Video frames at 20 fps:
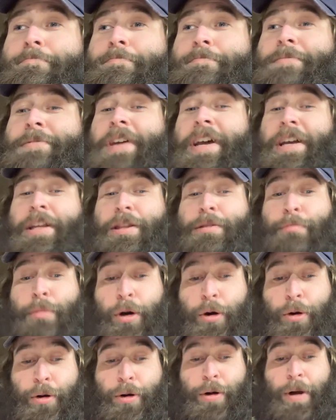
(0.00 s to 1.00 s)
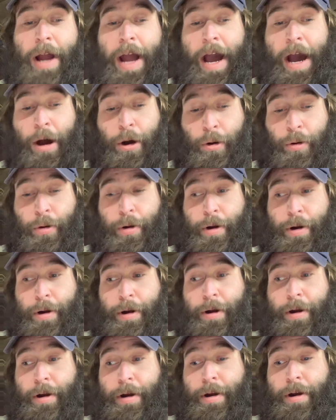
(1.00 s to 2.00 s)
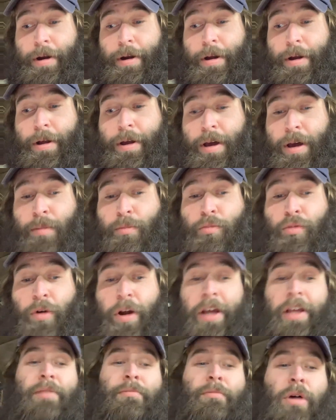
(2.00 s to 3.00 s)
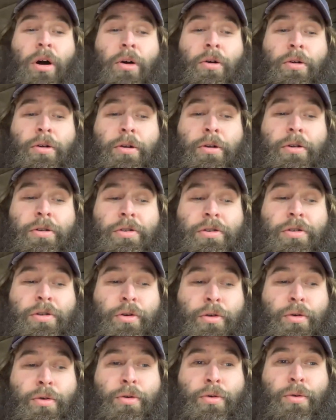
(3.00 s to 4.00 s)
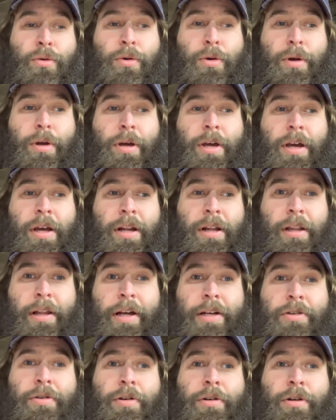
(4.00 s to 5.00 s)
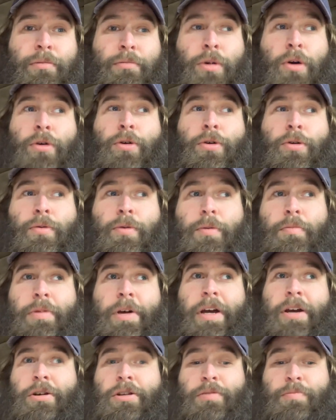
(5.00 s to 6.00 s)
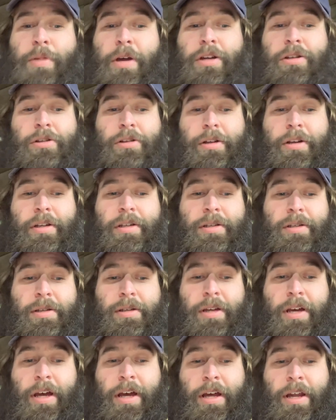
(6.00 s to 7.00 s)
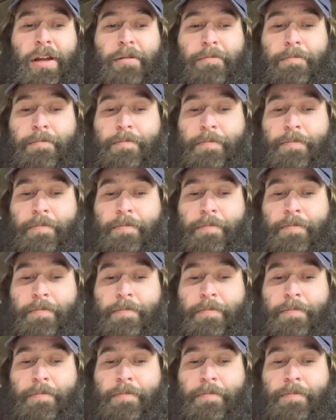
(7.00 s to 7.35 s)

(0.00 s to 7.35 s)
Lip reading: take the motor out and bring the motor to an electrical motor repair specialist. And